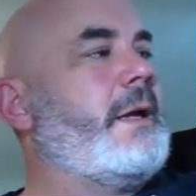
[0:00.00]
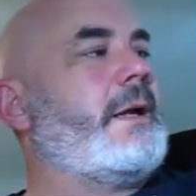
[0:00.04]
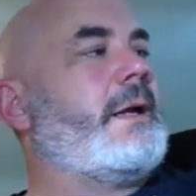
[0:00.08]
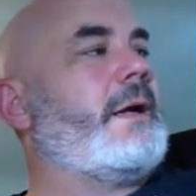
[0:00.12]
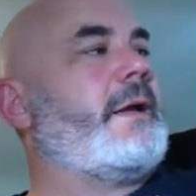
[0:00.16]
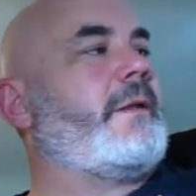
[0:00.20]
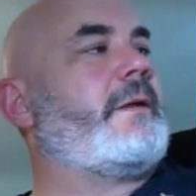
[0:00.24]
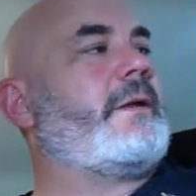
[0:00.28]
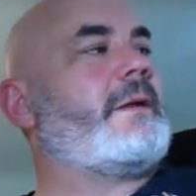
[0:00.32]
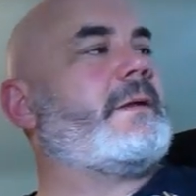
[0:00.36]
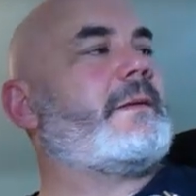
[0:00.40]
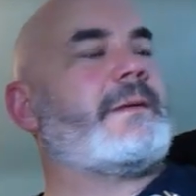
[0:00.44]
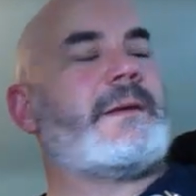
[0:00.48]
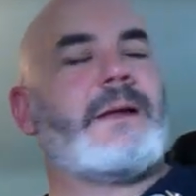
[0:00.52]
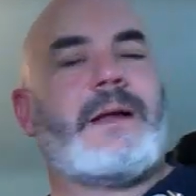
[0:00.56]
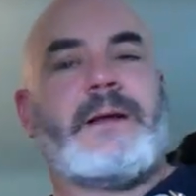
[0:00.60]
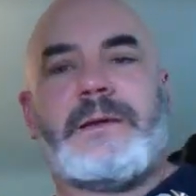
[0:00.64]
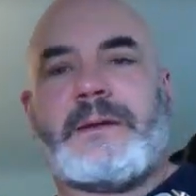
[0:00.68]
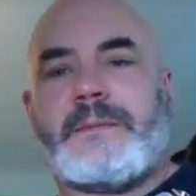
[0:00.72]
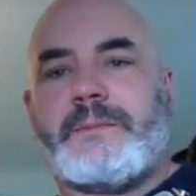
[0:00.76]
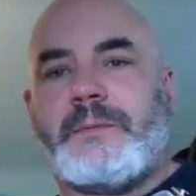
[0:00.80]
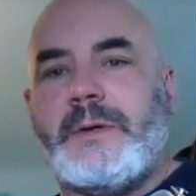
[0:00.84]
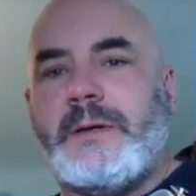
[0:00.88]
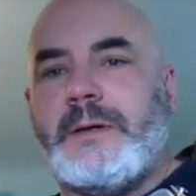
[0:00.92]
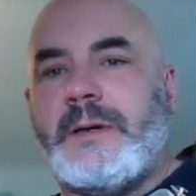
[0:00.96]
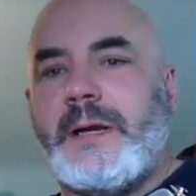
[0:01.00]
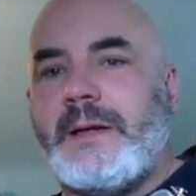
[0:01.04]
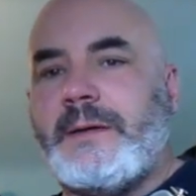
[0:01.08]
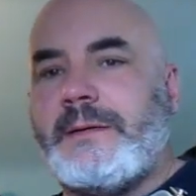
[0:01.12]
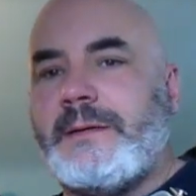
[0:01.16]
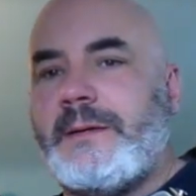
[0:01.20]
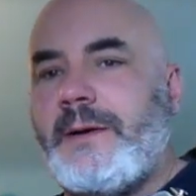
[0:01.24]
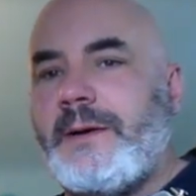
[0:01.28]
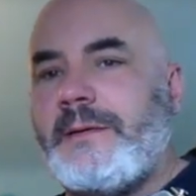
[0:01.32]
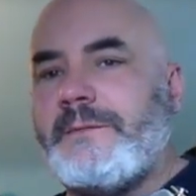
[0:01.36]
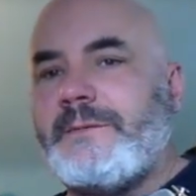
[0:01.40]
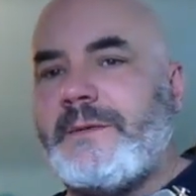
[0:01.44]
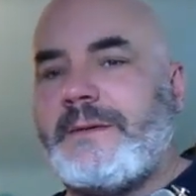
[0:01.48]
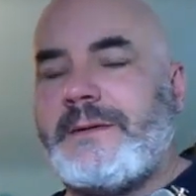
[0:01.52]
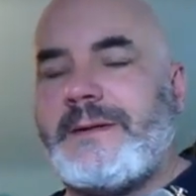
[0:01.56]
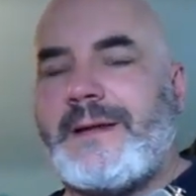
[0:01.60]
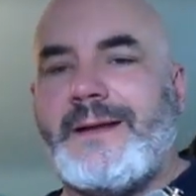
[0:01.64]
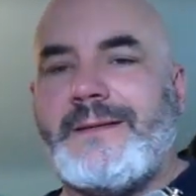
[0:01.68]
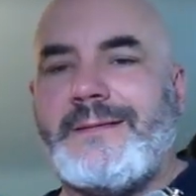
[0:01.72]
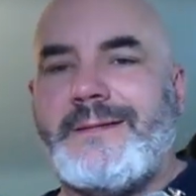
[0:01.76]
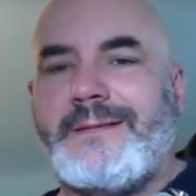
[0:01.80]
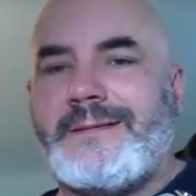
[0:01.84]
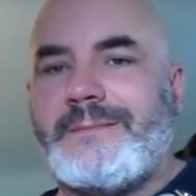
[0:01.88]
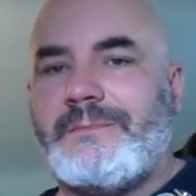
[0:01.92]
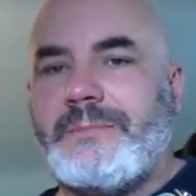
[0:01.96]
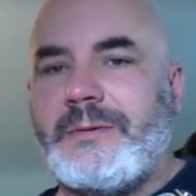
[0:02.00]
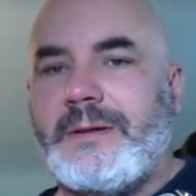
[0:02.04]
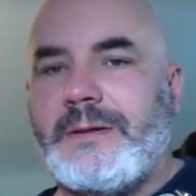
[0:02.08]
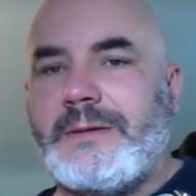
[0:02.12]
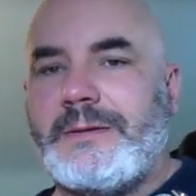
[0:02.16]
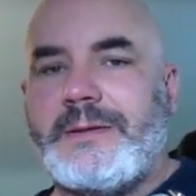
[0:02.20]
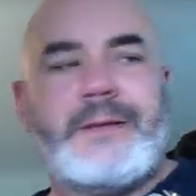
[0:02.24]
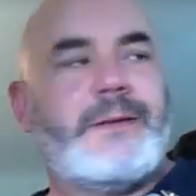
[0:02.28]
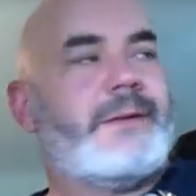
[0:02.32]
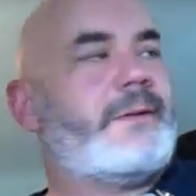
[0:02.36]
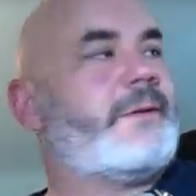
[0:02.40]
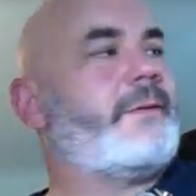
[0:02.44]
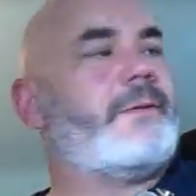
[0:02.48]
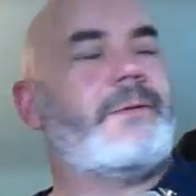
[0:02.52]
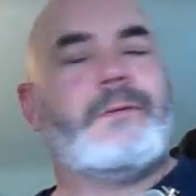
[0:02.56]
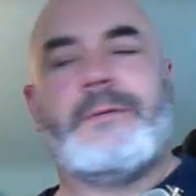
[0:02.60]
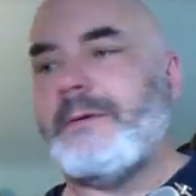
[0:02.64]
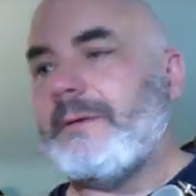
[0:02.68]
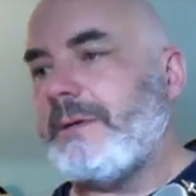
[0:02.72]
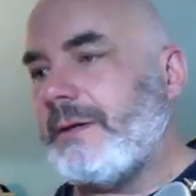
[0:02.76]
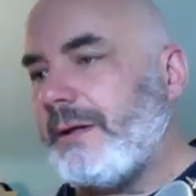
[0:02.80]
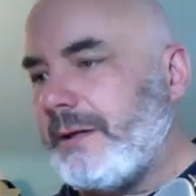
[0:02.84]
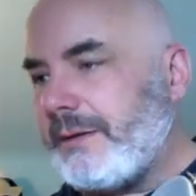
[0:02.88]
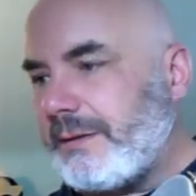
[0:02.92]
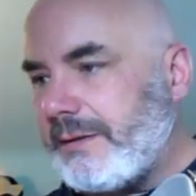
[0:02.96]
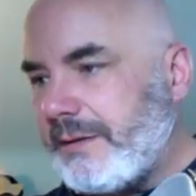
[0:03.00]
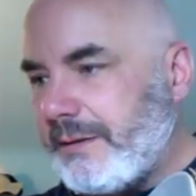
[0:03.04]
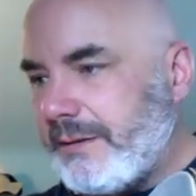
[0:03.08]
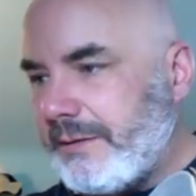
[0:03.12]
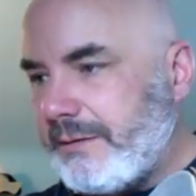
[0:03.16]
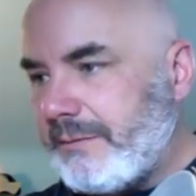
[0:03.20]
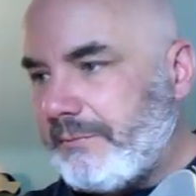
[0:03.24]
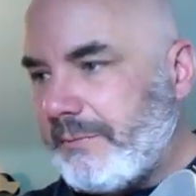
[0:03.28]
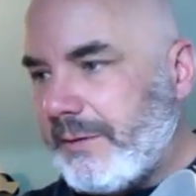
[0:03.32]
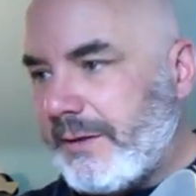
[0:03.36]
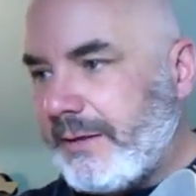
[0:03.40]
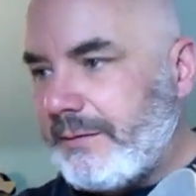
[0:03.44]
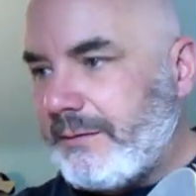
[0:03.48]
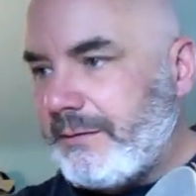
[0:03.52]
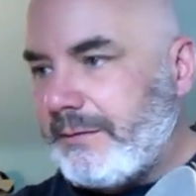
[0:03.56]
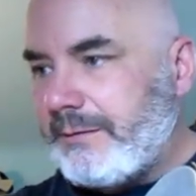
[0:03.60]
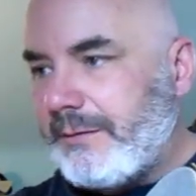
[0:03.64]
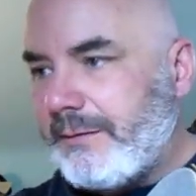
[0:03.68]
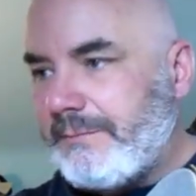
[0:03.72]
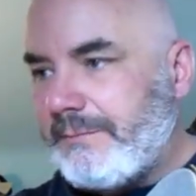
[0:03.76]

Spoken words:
I think it sounds pretty nice. Now I've just got this plugged into like my little